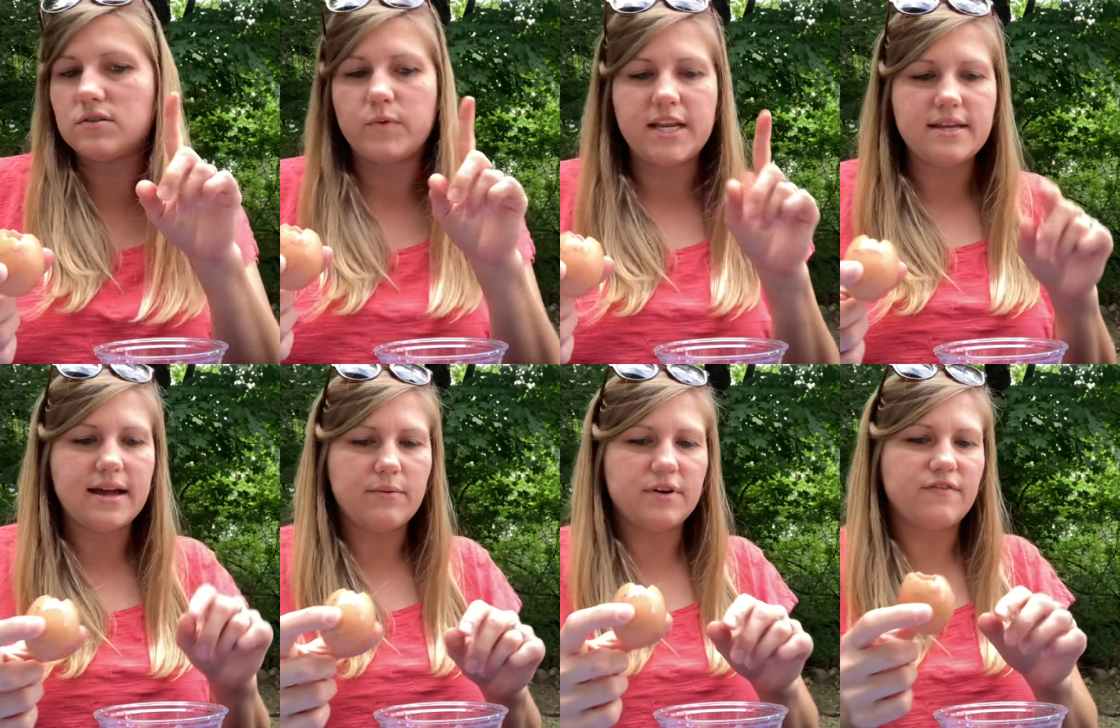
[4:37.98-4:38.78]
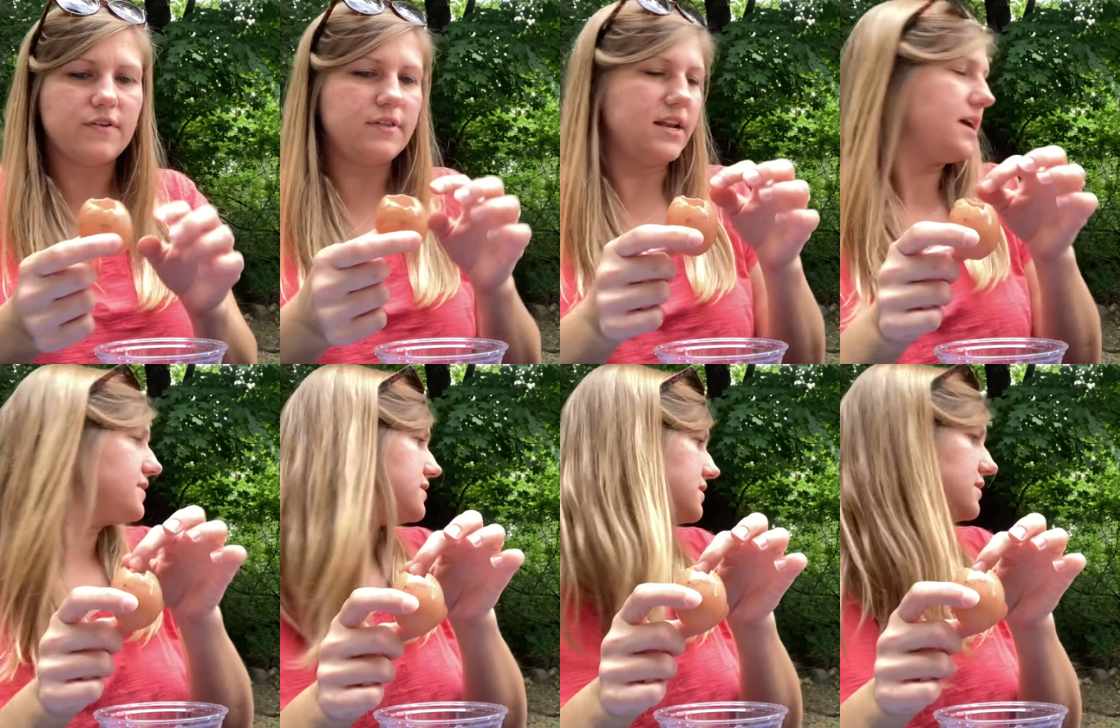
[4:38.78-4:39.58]
We need that one for the
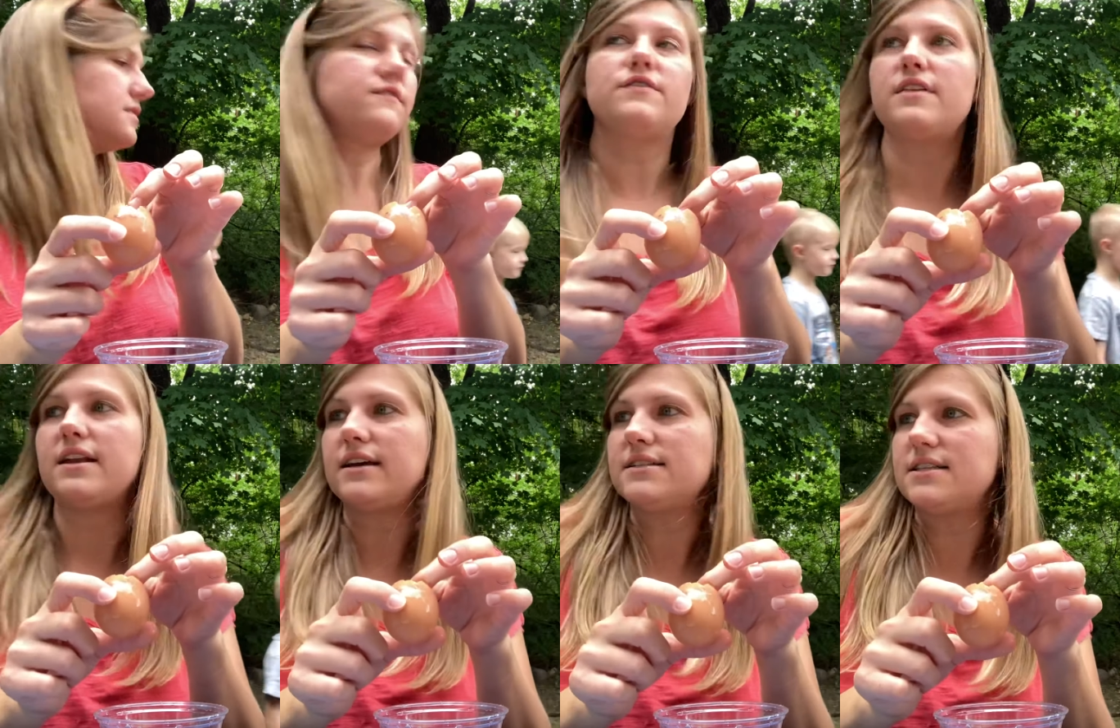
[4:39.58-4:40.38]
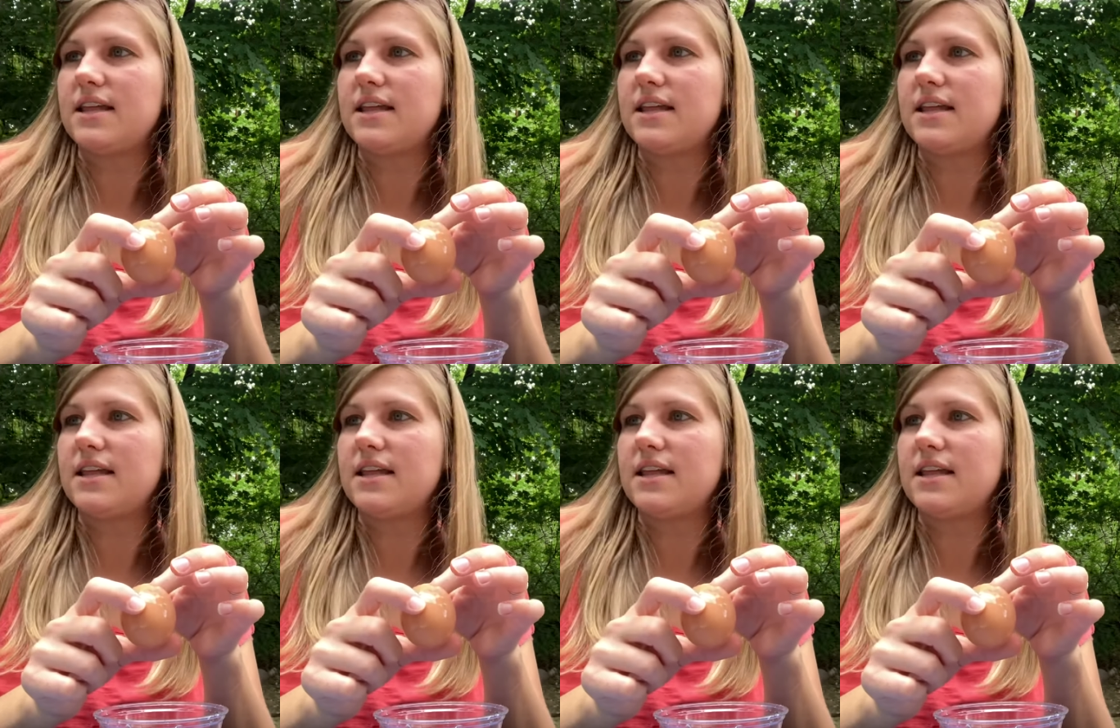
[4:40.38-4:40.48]
next thing.